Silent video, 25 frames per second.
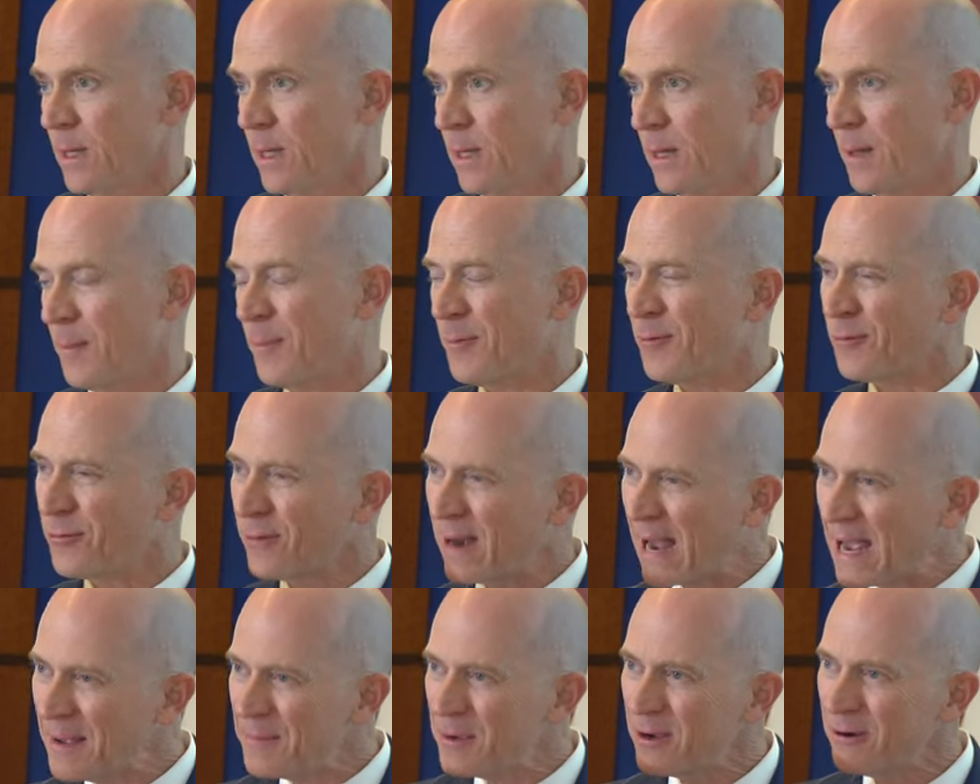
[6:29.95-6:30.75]
the
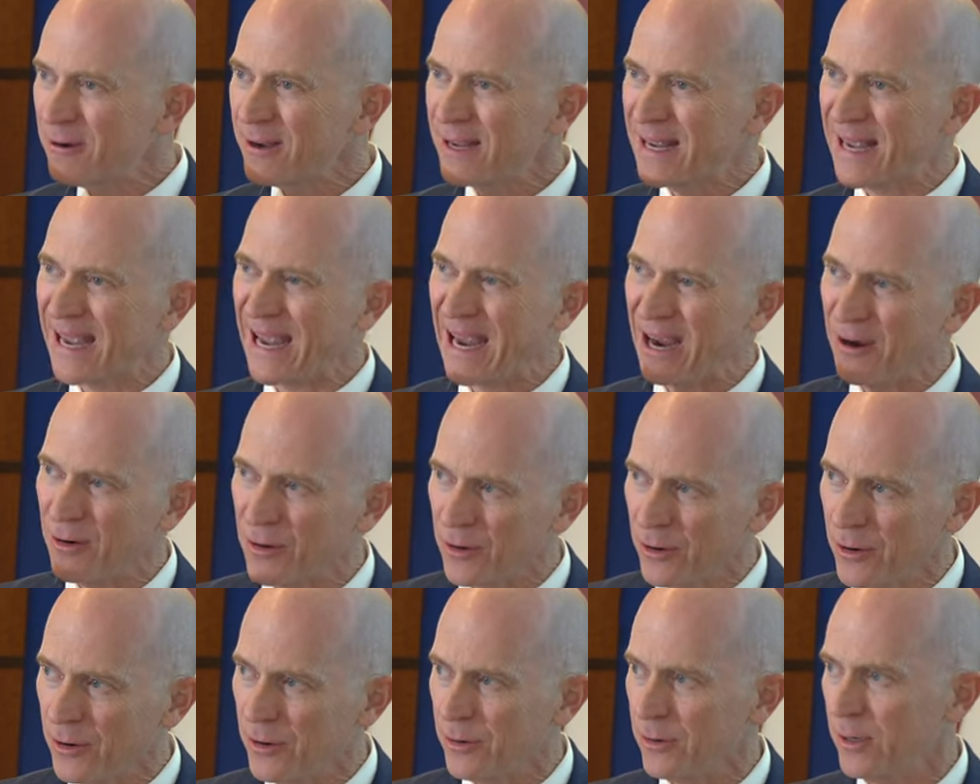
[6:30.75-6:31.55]
primary
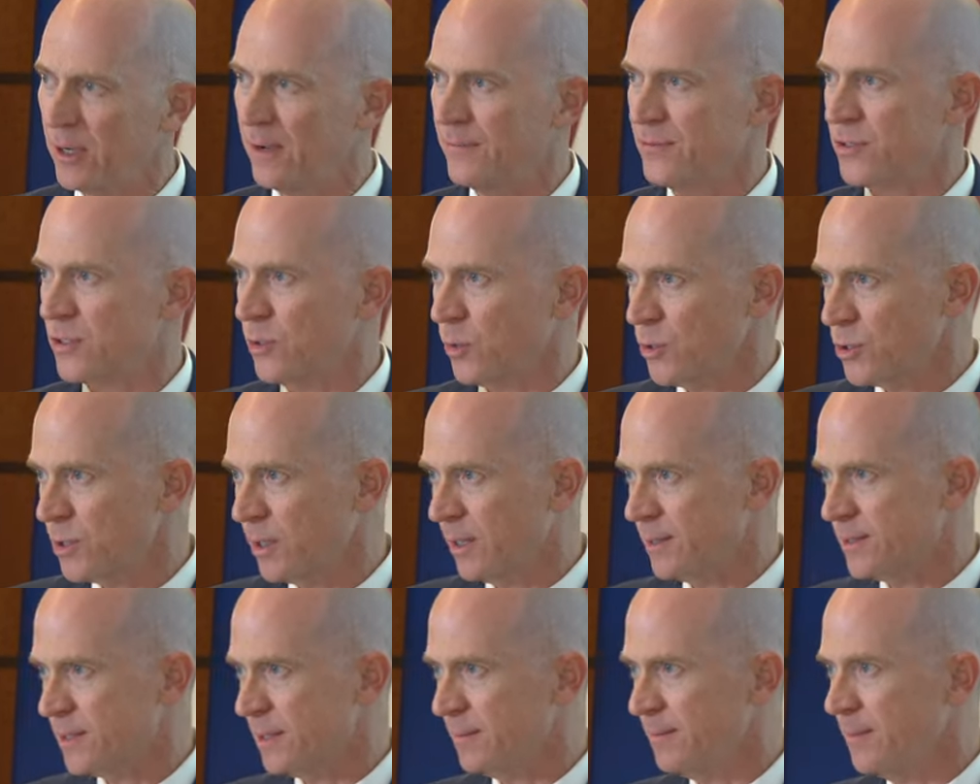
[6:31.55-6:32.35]
error of
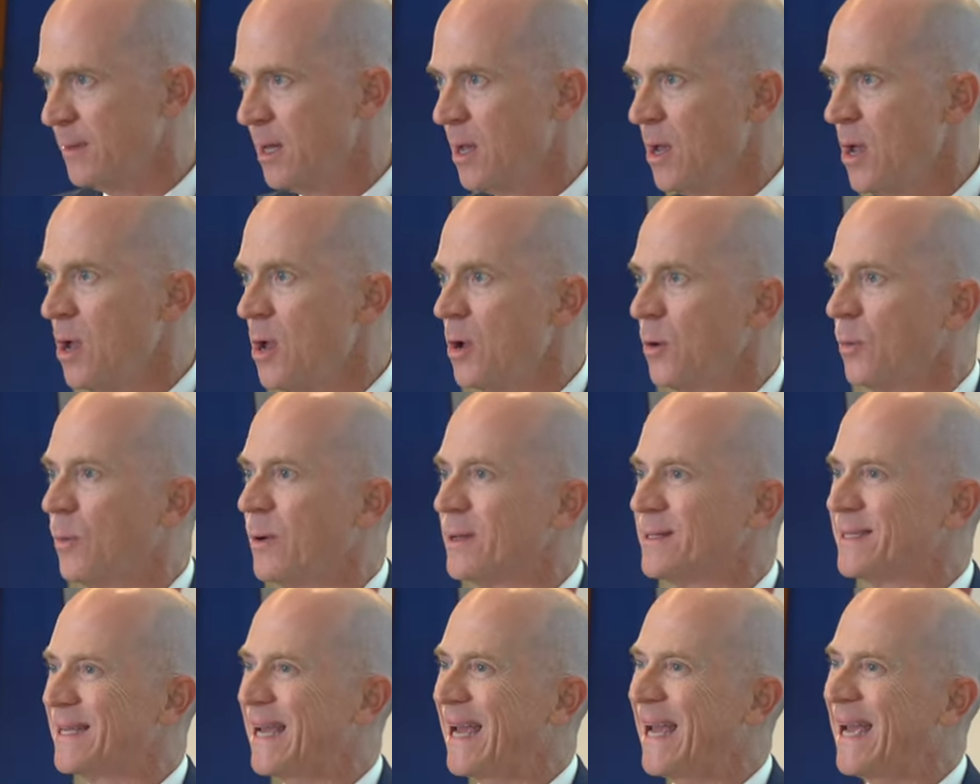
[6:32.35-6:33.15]
socialism,
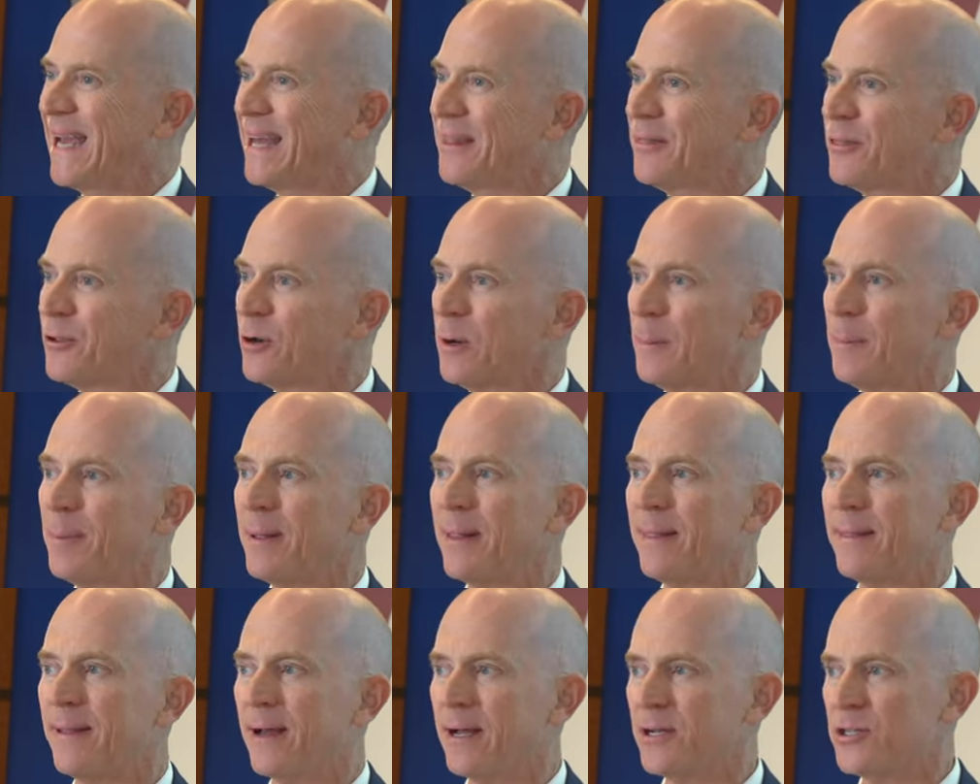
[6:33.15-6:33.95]
was
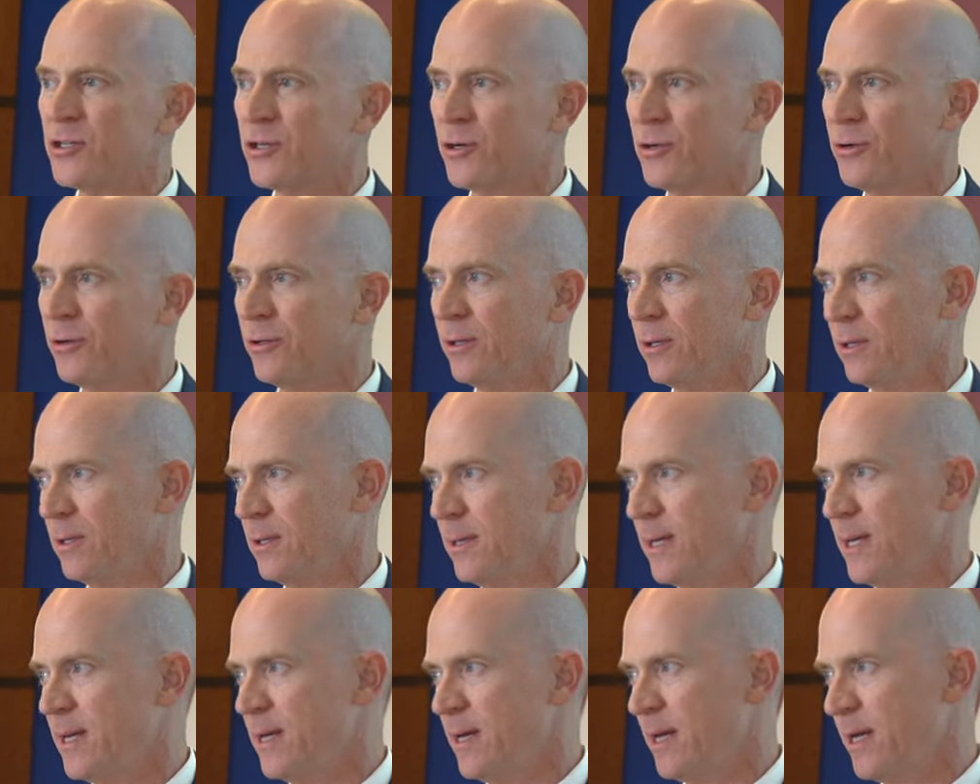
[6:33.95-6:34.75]
anthropological
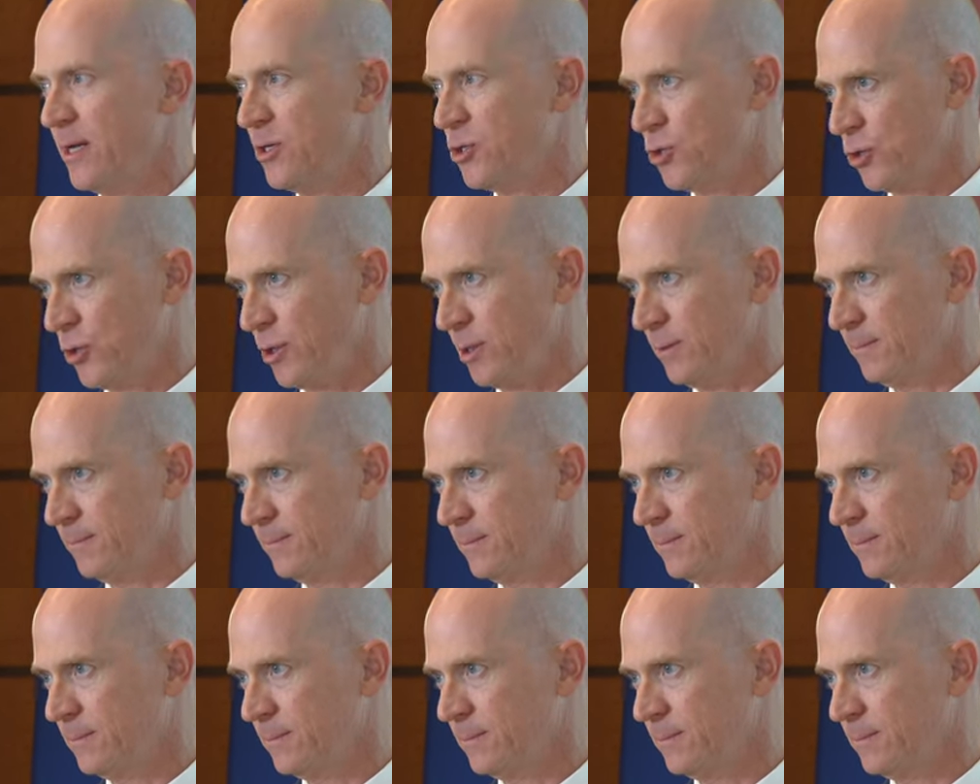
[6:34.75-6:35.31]
in nature.